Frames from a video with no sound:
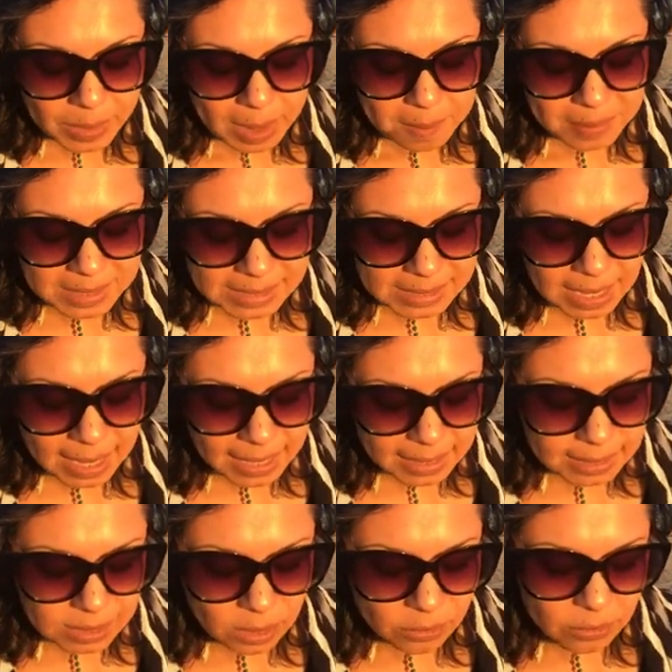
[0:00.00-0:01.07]

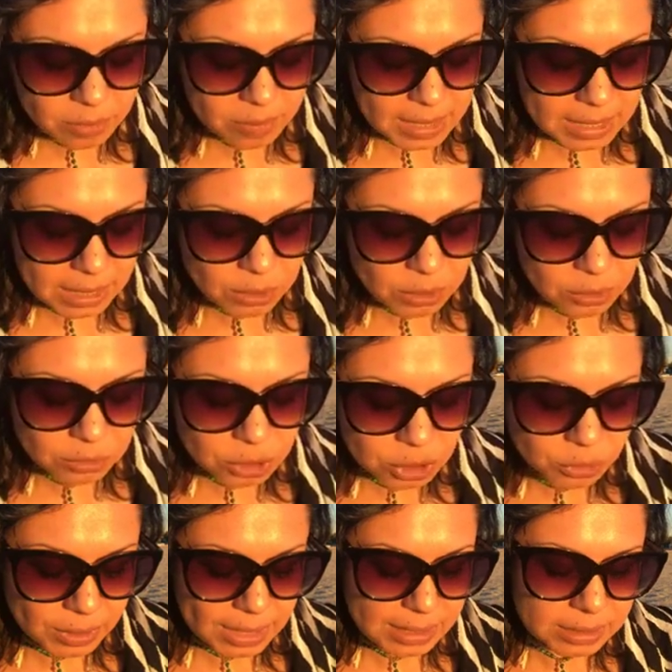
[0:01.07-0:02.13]
besides all the many
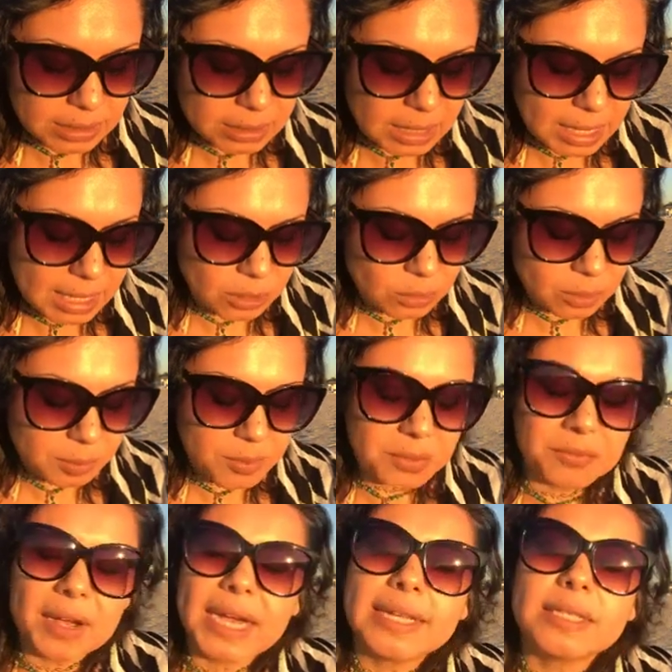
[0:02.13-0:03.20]
nutrients that I know it
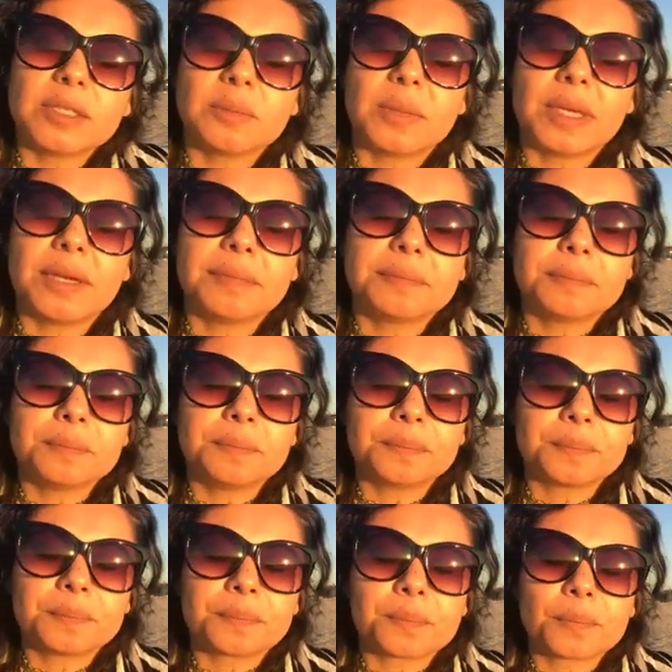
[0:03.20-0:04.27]
provides me,
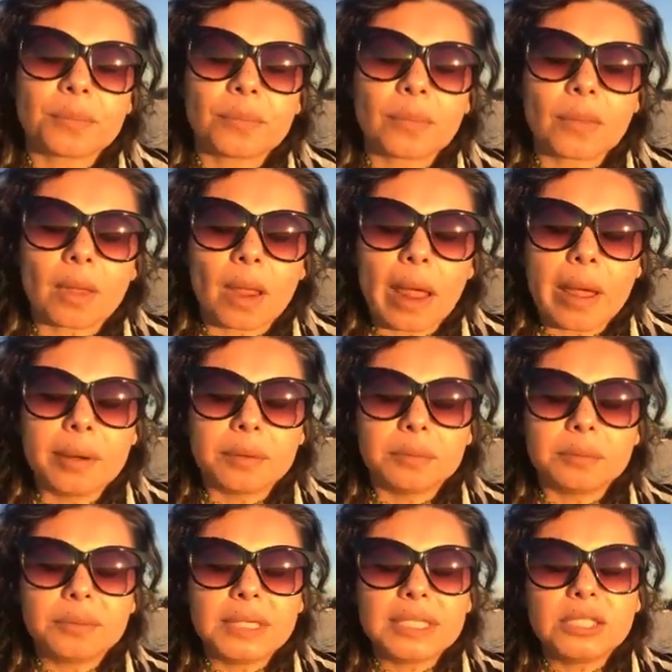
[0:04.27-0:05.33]

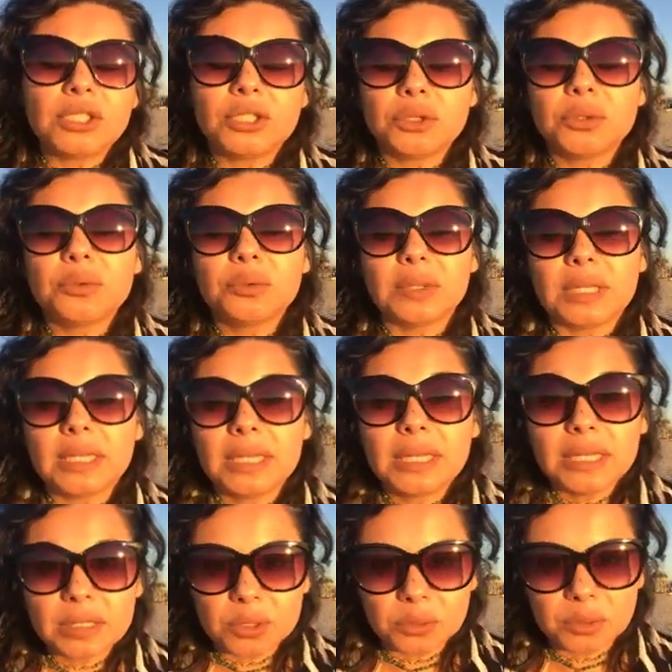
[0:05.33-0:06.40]
we do
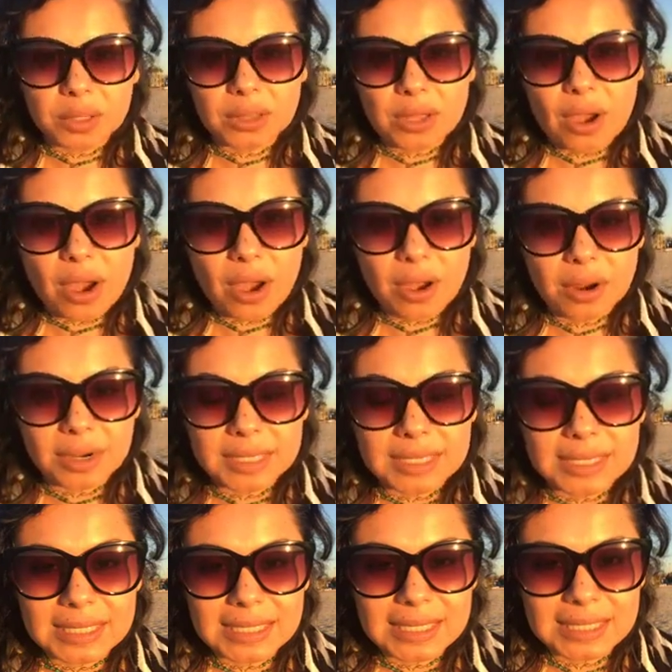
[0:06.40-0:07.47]
eat with our
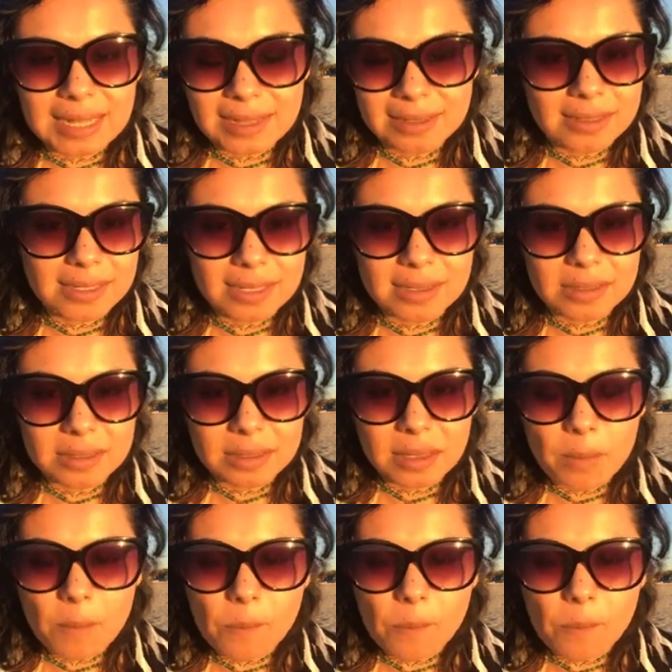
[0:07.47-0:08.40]
senses.